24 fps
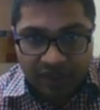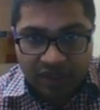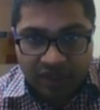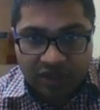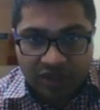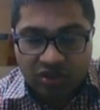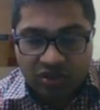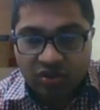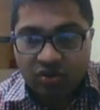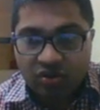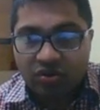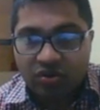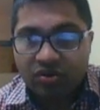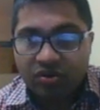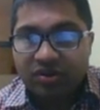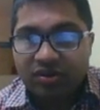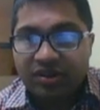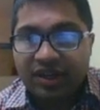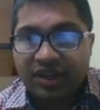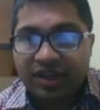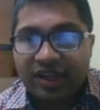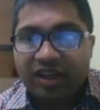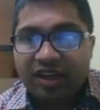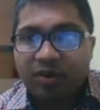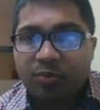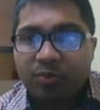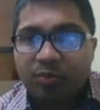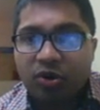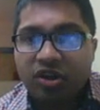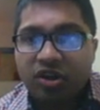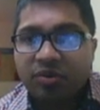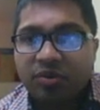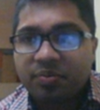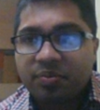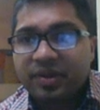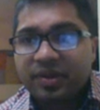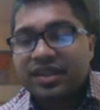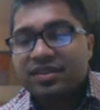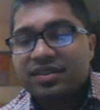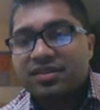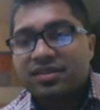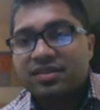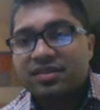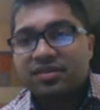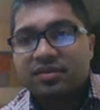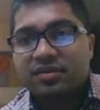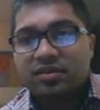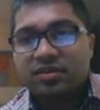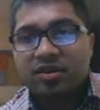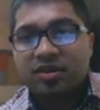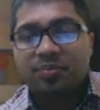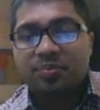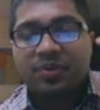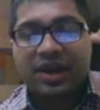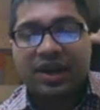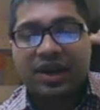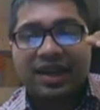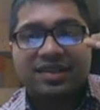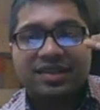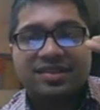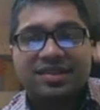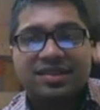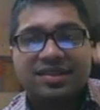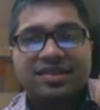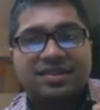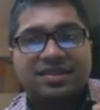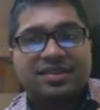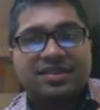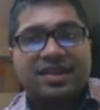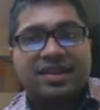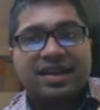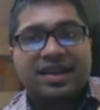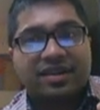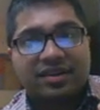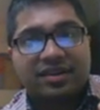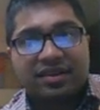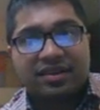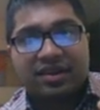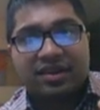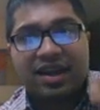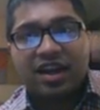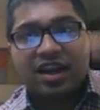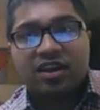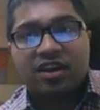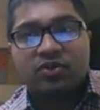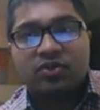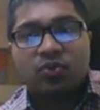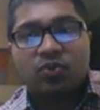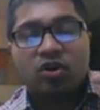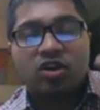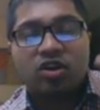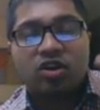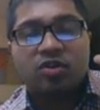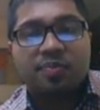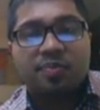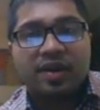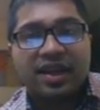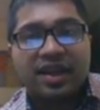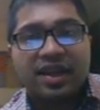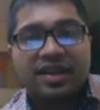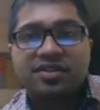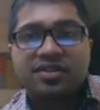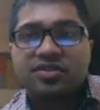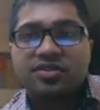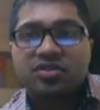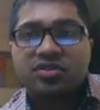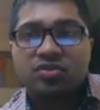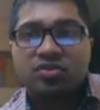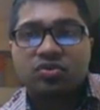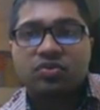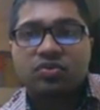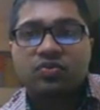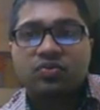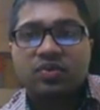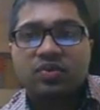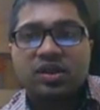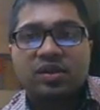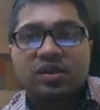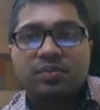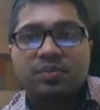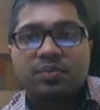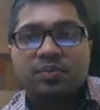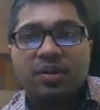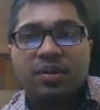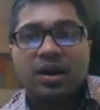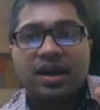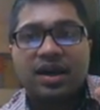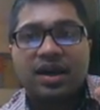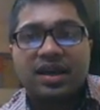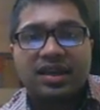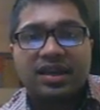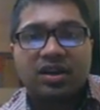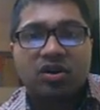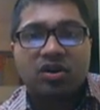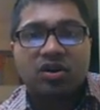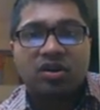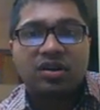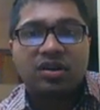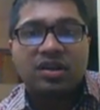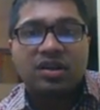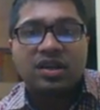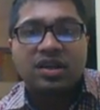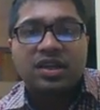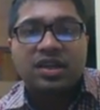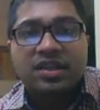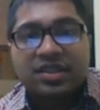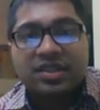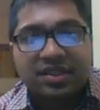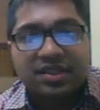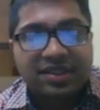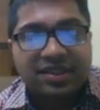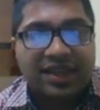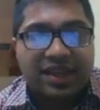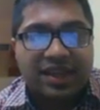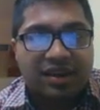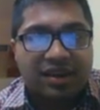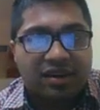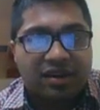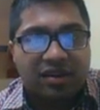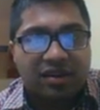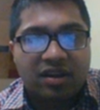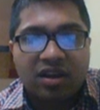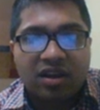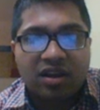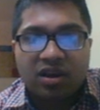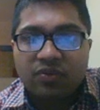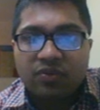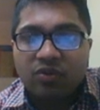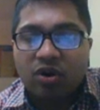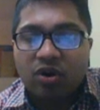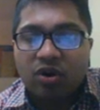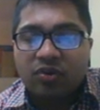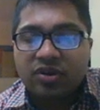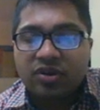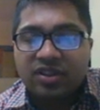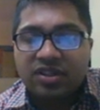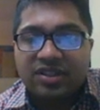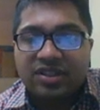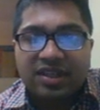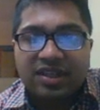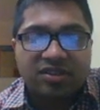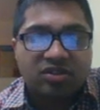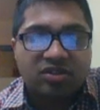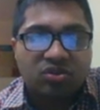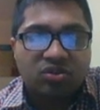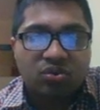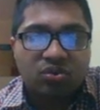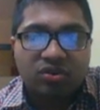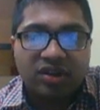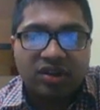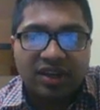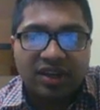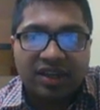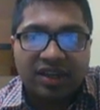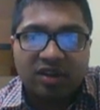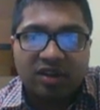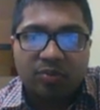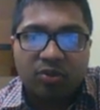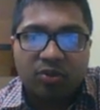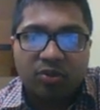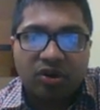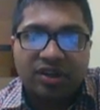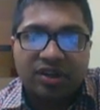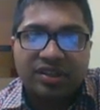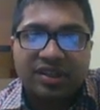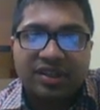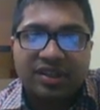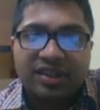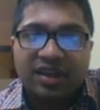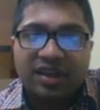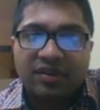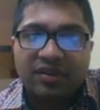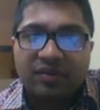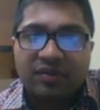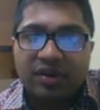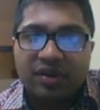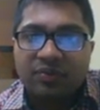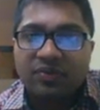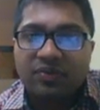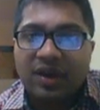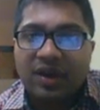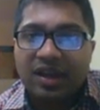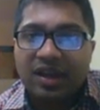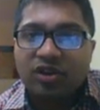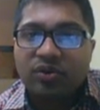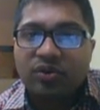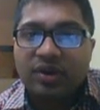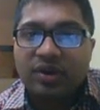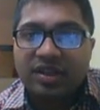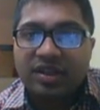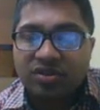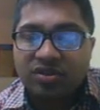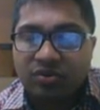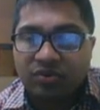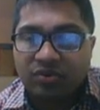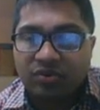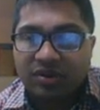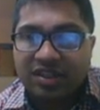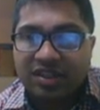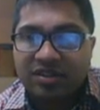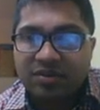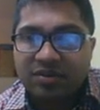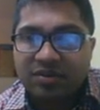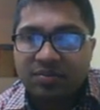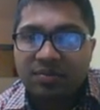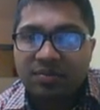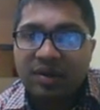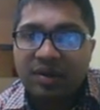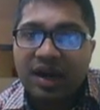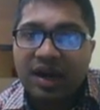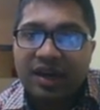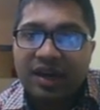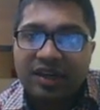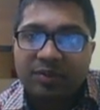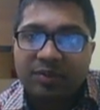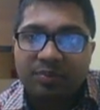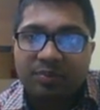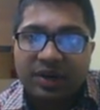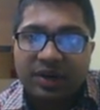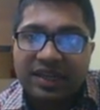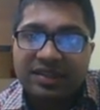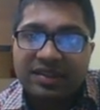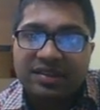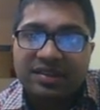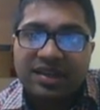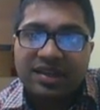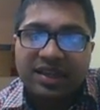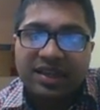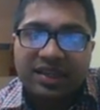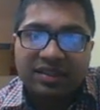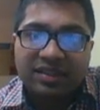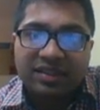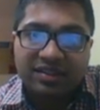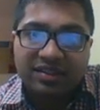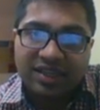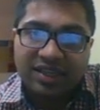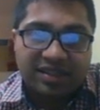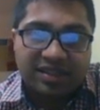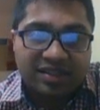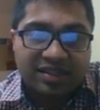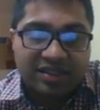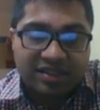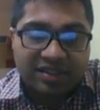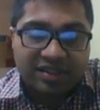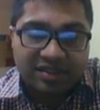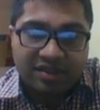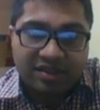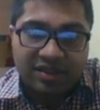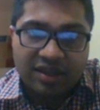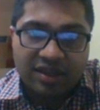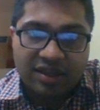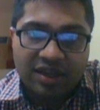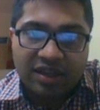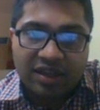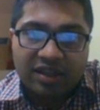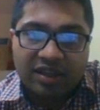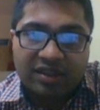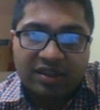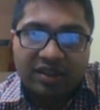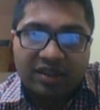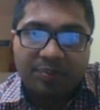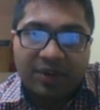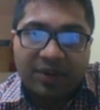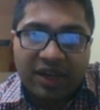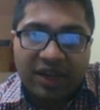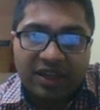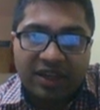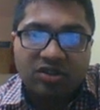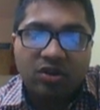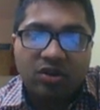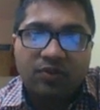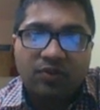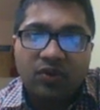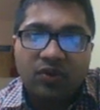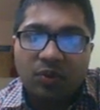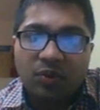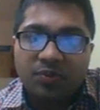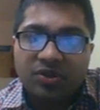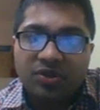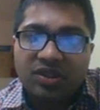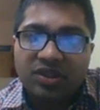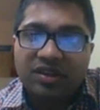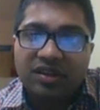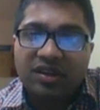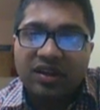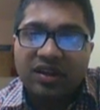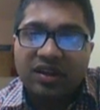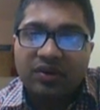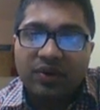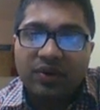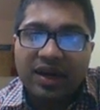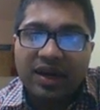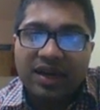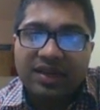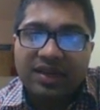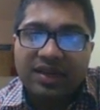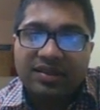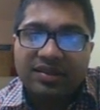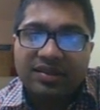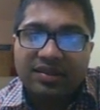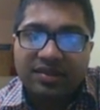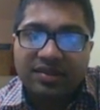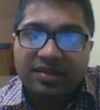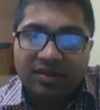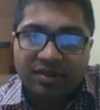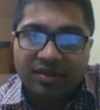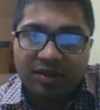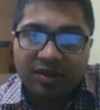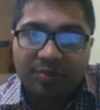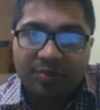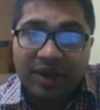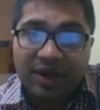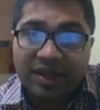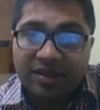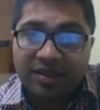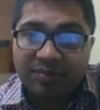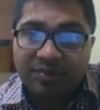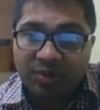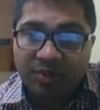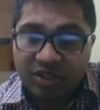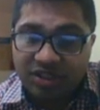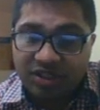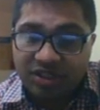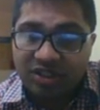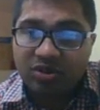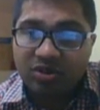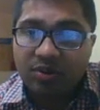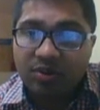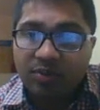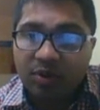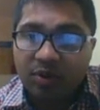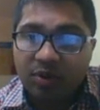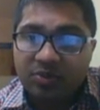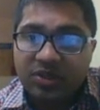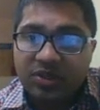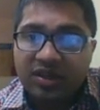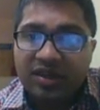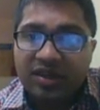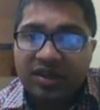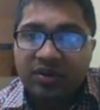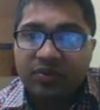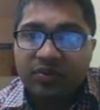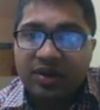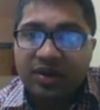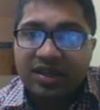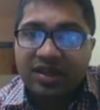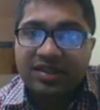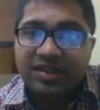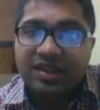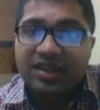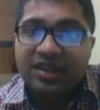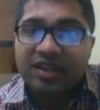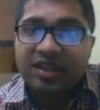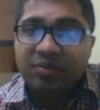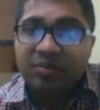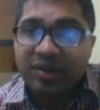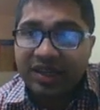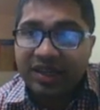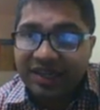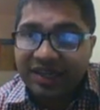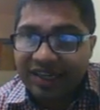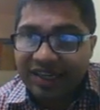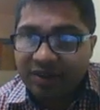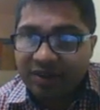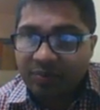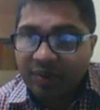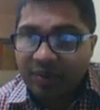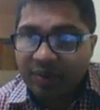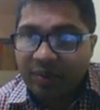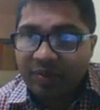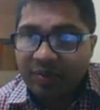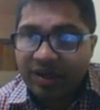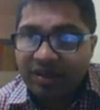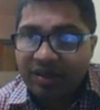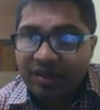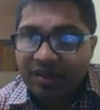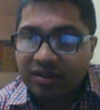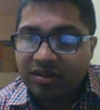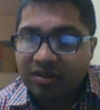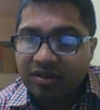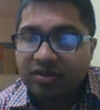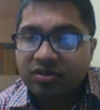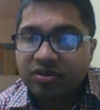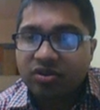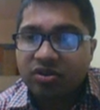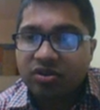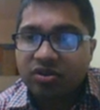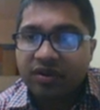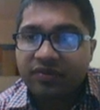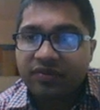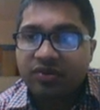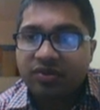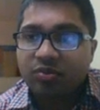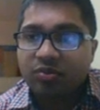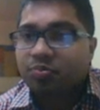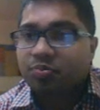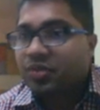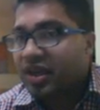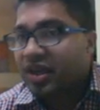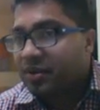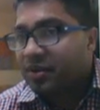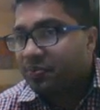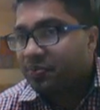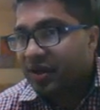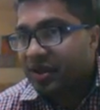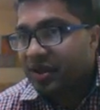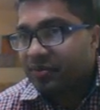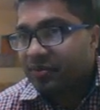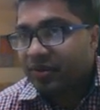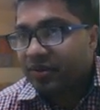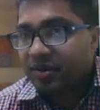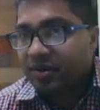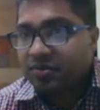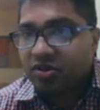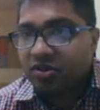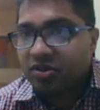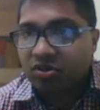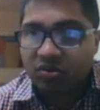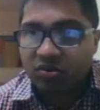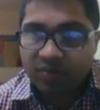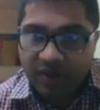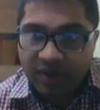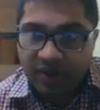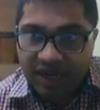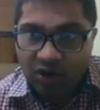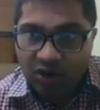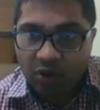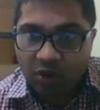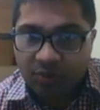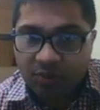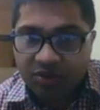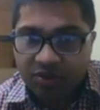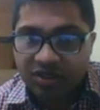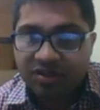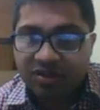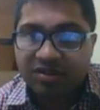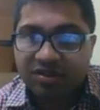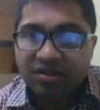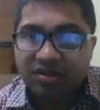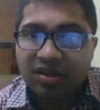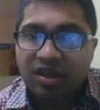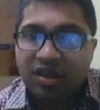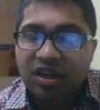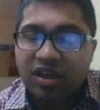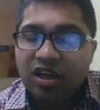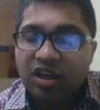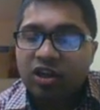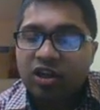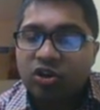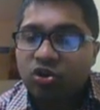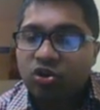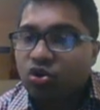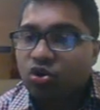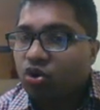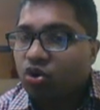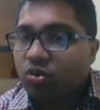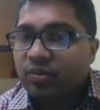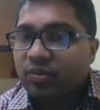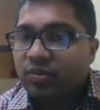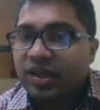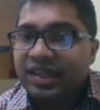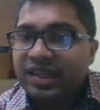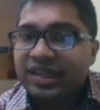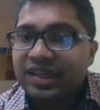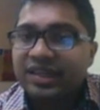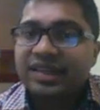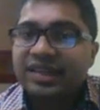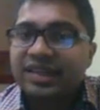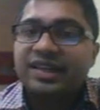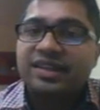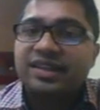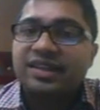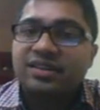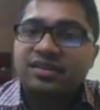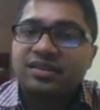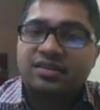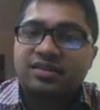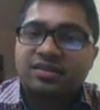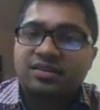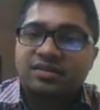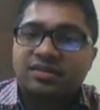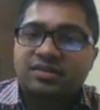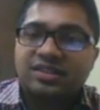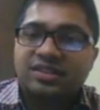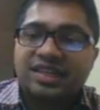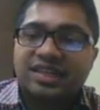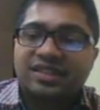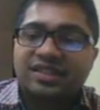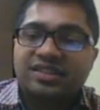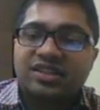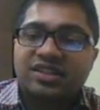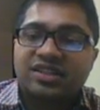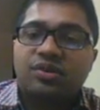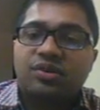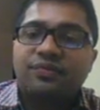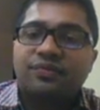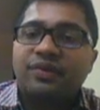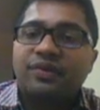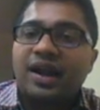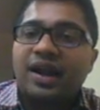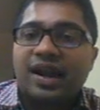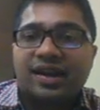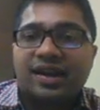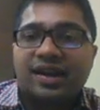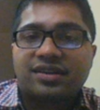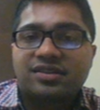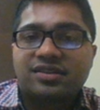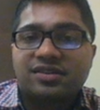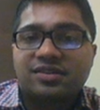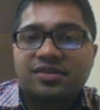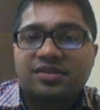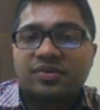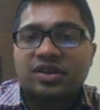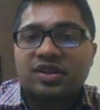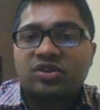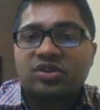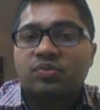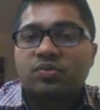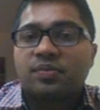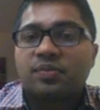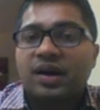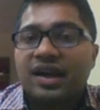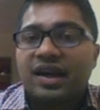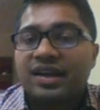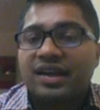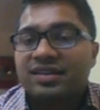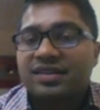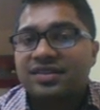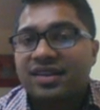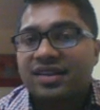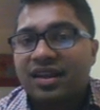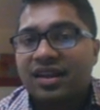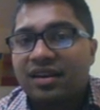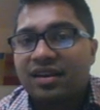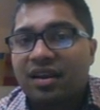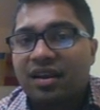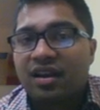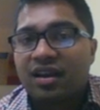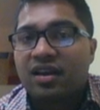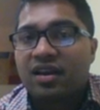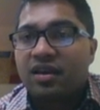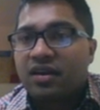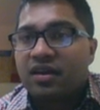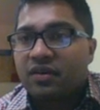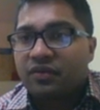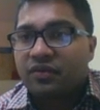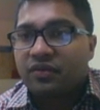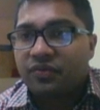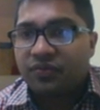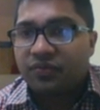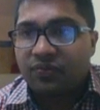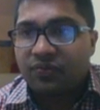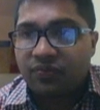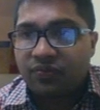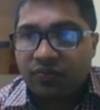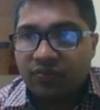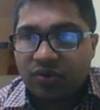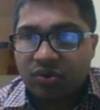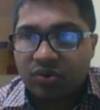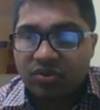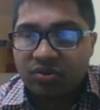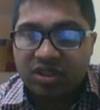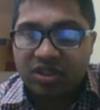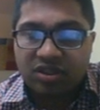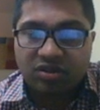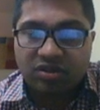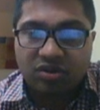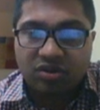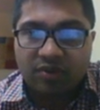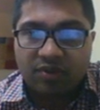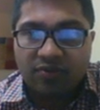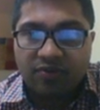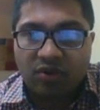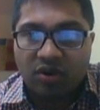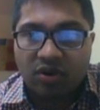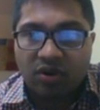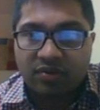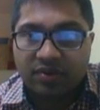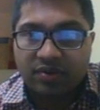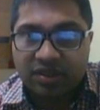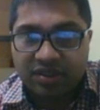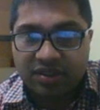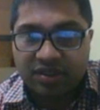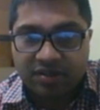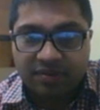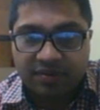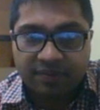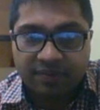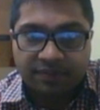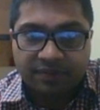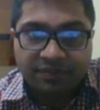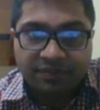So trigger point means the price is set at what price you will buy or sell. Forwards has no trigger point, they develop value as soon as market price changes. The price of option requires purchase of option requires an immediate payment, so you have to pay premiums to buy options. No money needs changing of hands when you buy and sell futures or forwards.